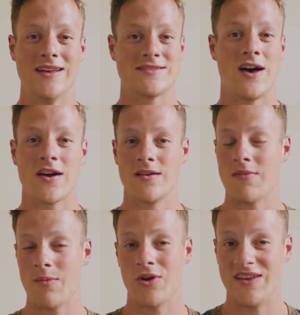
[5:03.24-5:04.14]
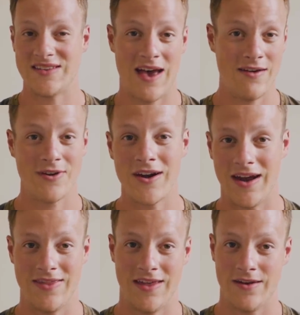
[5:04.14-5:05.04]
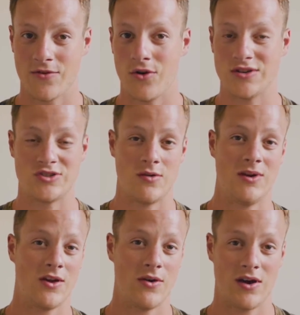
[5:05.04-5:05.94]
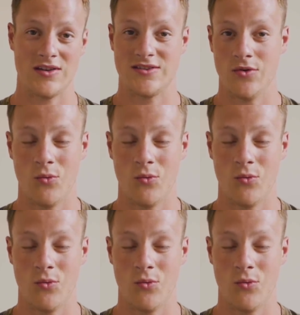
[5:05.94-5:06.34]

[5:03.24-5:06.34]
soccer memories ever, and then of course Germany going on to